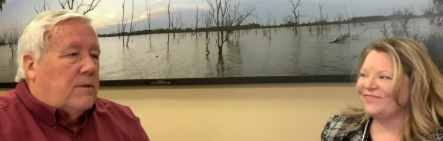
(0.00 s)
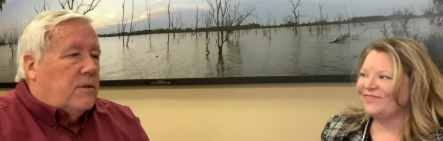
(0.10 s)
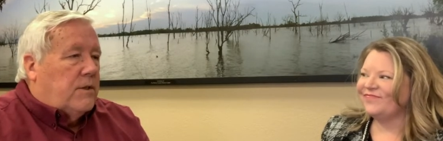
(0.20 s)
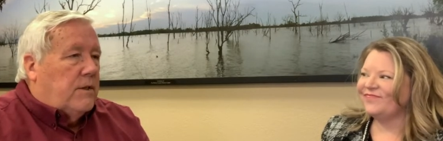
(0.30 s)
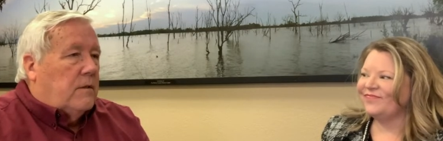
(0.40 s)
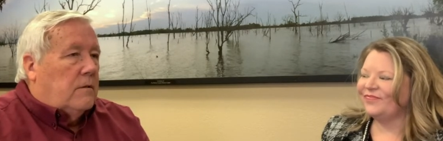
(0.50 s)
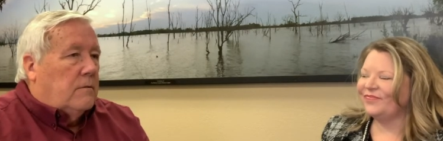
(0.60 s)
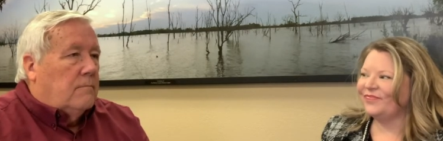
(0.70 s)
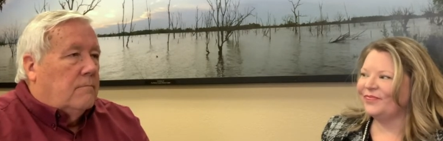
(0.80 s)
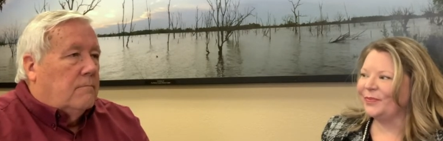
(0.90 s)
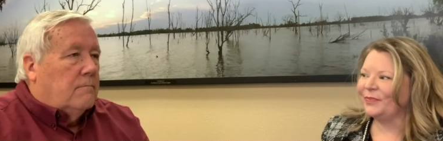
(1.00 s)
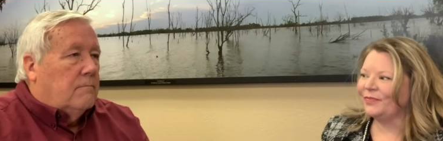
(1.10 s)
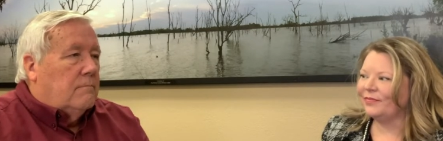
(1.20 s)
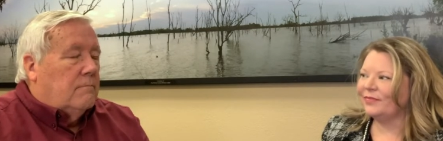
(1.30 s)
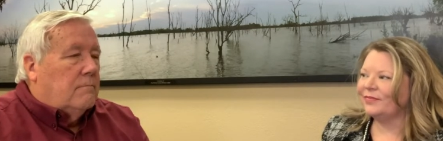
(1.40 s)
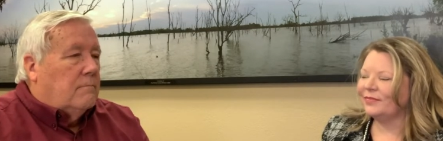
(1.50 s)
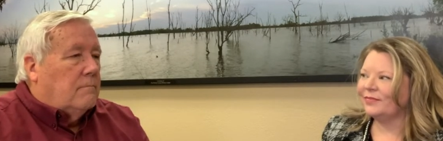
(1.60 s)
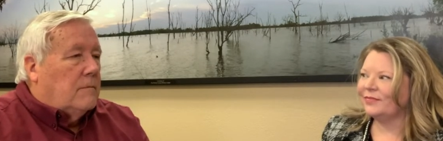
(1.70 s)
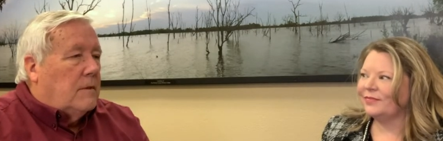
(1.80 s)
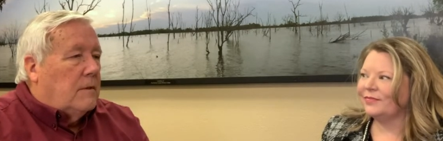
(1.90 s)
Speaker 1: still
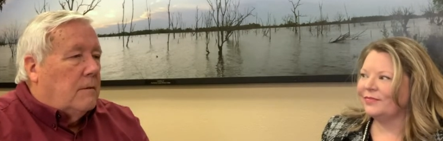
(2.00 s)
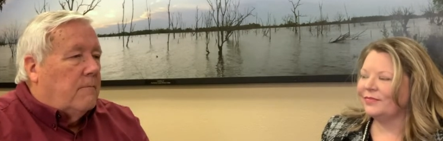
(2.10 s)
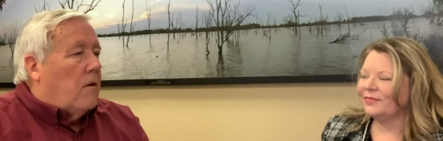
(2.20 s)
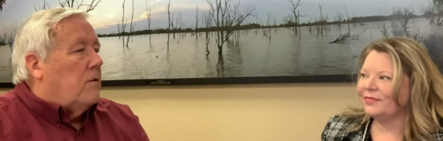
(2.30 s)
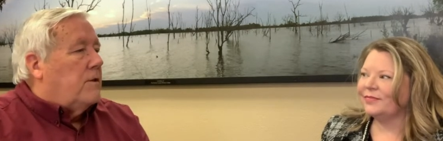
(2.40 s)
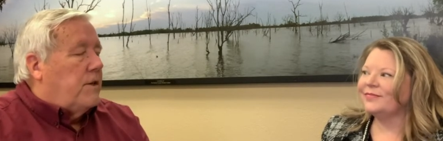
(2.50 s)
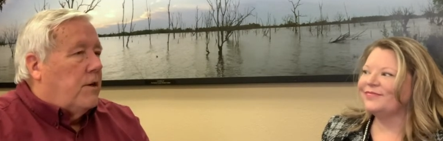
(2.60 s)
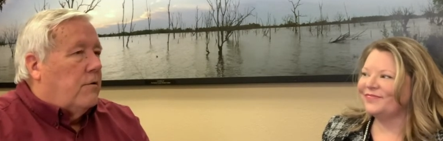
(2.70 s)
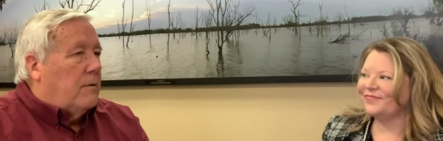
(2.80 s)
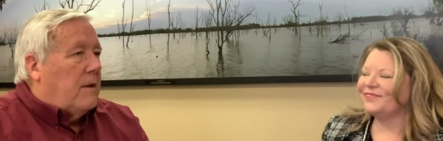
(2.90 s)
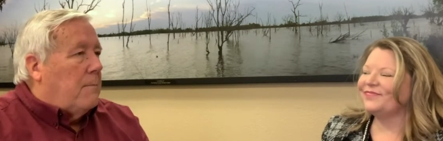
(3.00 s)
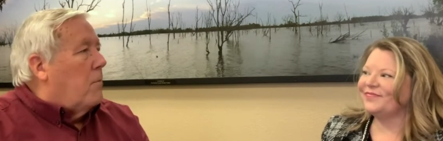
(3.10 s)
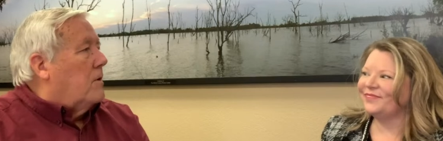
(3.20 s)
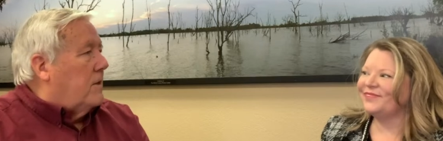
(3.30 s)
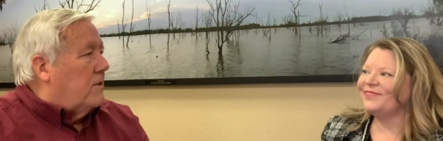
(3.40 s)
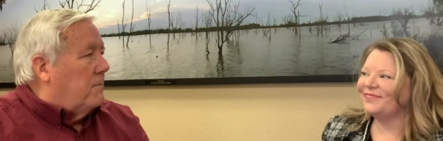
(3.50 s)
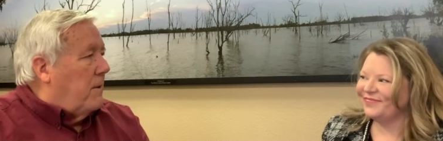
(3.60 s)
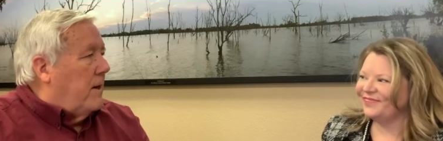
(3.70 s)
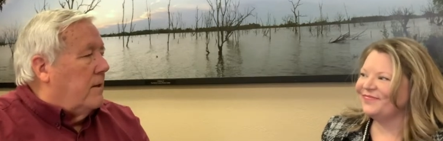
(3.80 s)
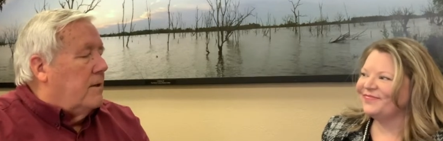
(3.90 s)
volunteer and
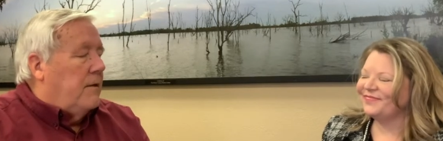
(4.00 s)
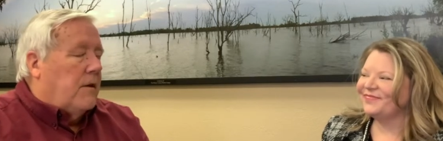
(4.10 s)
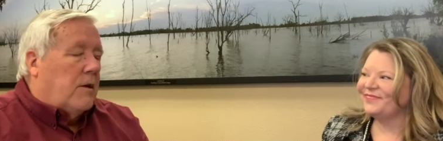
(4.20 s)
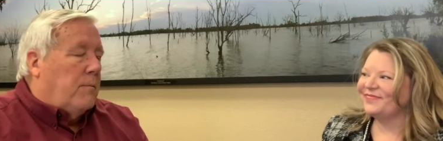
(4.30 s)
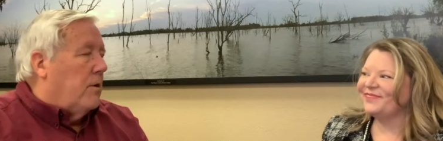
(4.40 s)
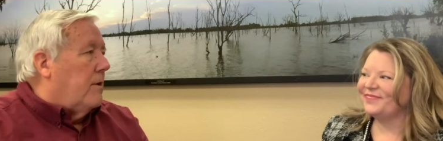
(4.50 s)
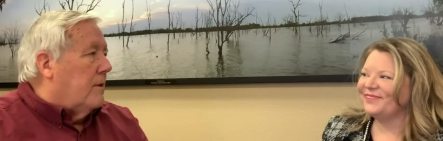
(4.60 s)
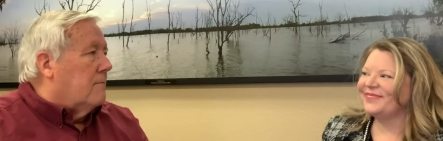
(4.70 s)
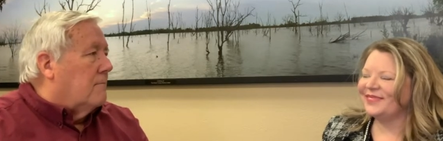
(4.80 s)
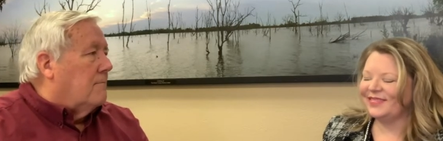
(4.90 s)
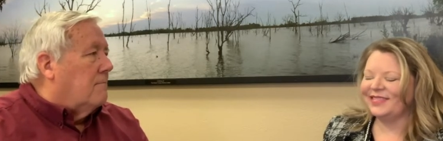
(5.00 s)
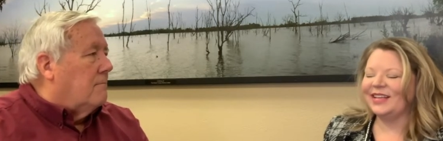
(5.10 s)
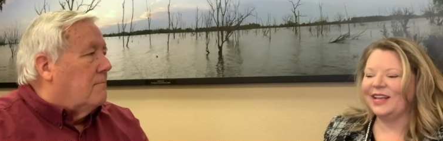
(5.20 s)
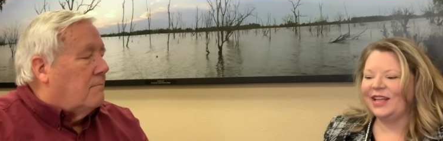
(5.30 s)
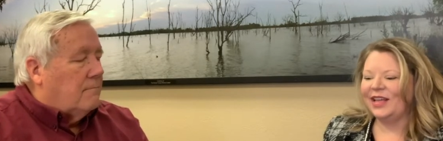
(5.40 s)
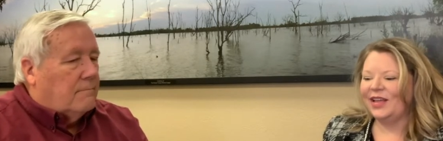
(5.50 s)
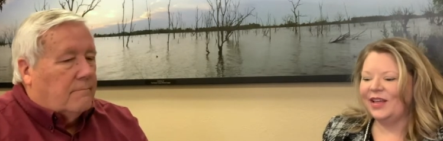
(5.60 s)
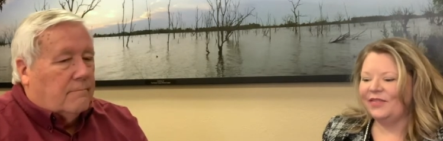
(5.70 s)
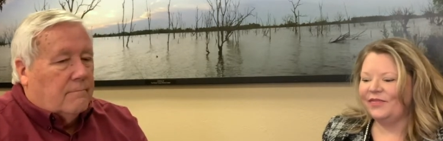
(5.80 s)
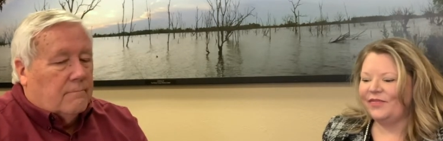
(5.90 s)
participate in the community.
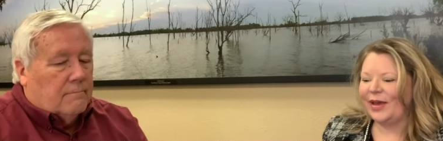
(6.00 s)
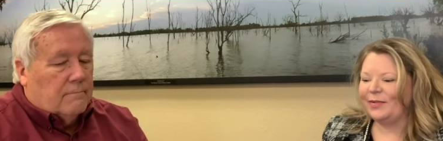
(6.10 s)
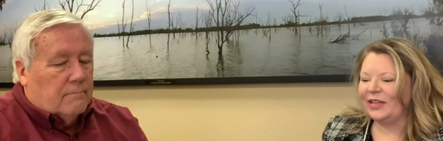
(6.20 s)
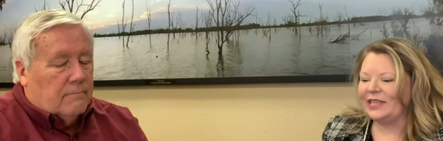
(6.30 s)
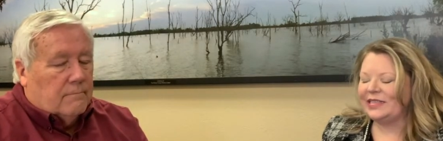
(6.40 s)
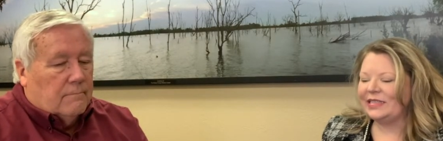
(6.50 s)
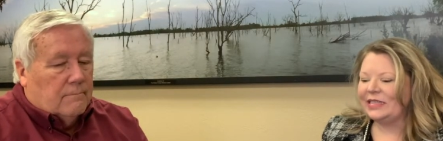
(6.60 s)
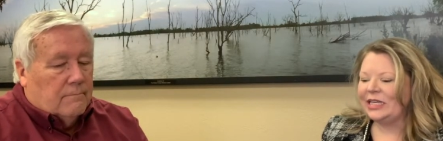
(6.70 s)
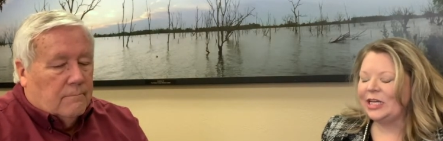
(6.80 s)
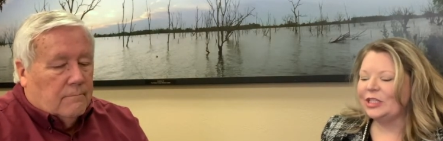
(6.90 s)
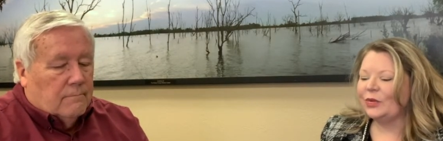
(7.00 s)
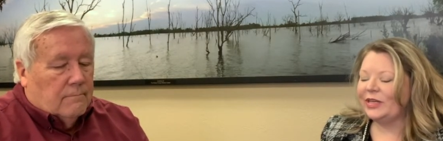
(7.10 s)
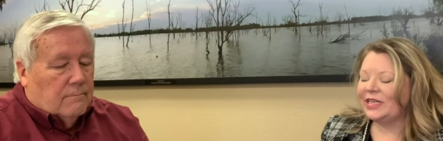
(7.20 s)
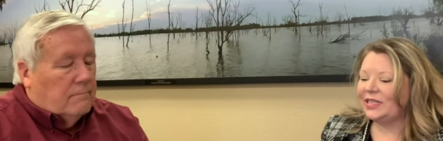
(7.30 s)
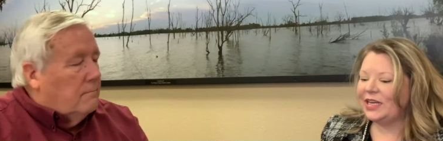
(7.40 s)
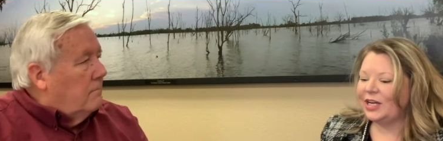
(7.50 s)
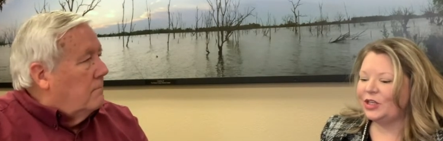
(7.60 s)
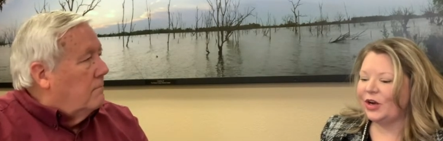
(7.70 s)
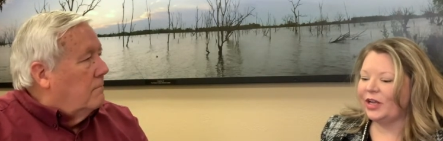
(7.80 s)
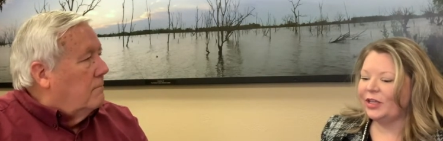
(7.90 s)
Speaker 2: Fabulous. So we did
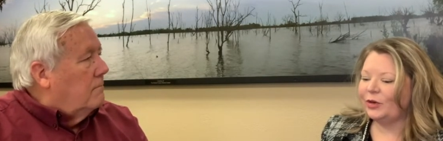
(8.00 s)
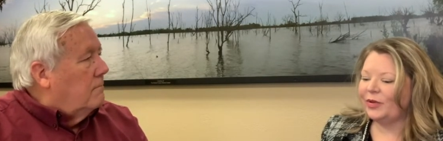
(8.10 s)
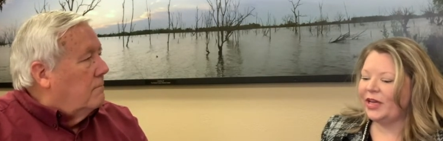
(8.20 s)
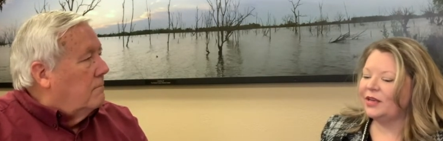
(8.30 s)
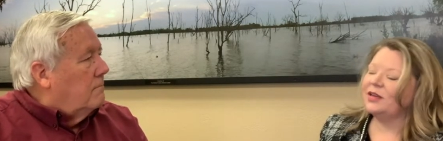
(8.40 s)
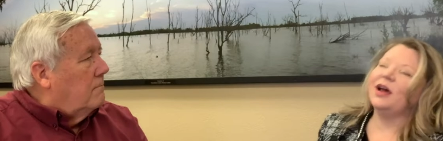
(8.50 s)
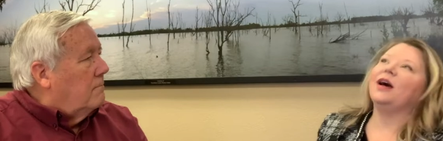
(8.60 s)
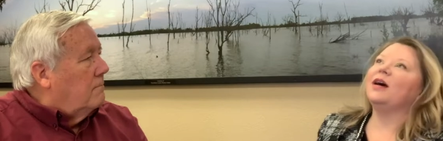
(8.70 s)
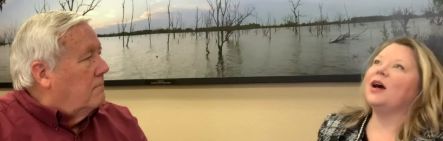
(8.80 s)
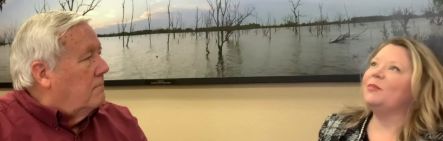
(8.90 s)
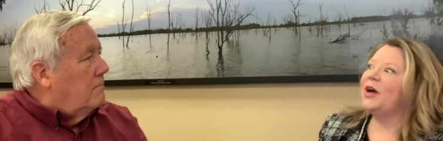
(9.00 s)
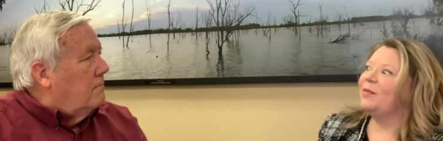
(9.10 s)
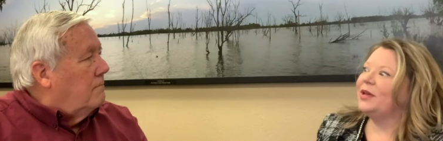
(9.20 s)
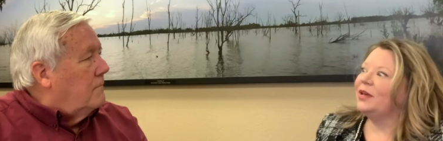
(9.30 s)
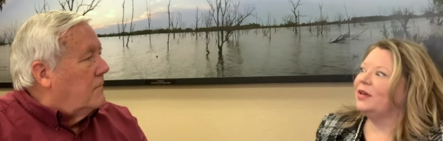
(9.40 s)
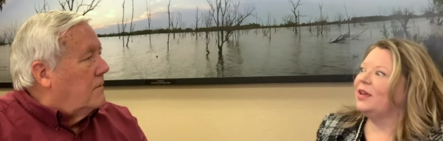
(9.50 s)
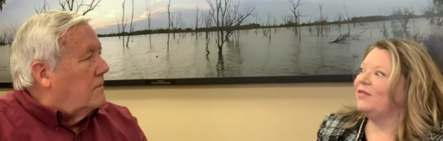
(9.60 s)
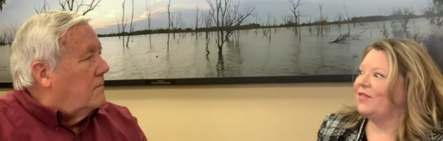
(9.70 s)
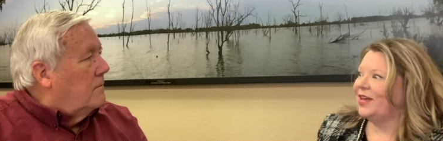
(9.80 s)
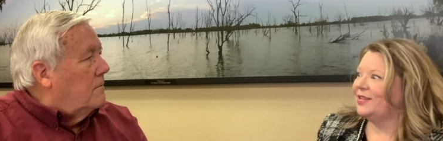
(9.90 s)
touch on a little bit upcoming
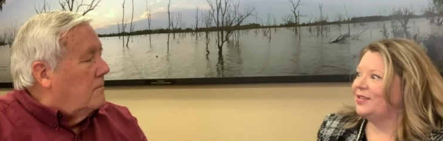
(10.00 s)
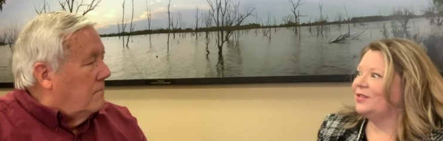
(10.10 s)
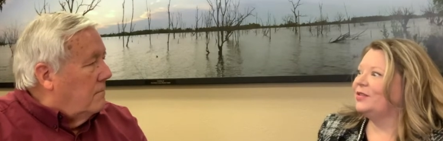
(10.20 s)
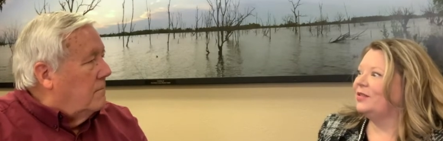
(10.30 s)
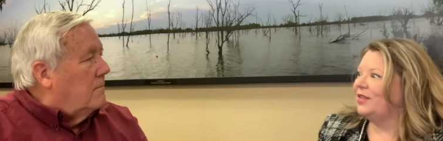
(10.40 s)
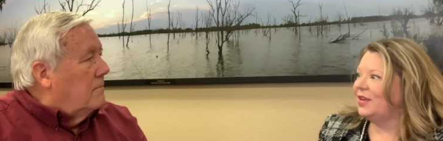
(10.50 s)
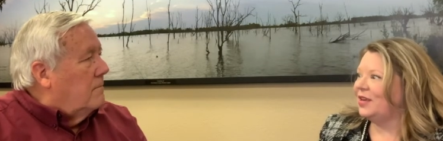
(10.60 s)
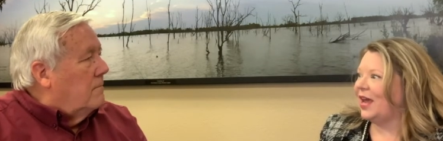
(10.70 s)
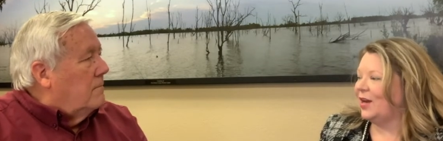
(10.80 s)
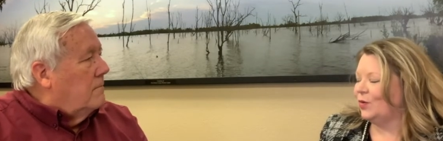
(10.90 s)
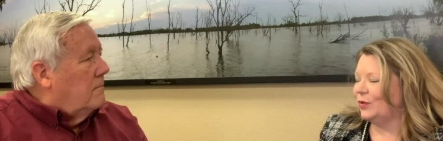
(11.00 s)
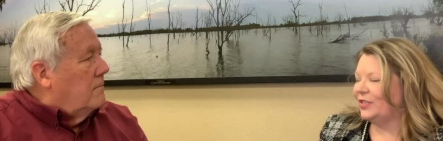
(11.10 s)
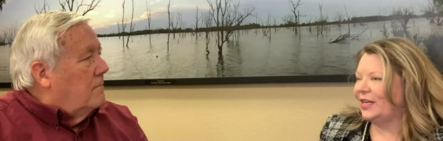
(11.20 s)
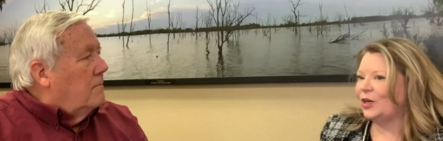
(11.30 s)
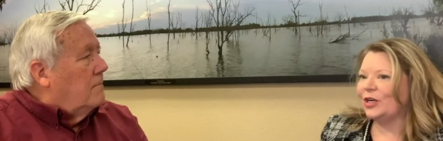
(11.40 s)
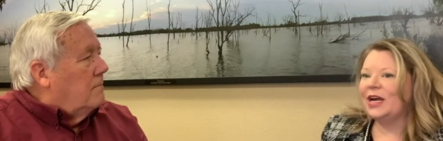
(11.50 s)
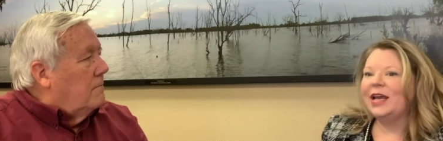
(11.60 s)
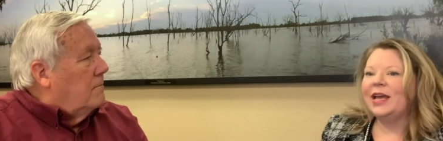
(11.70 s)
events, the annual dinner.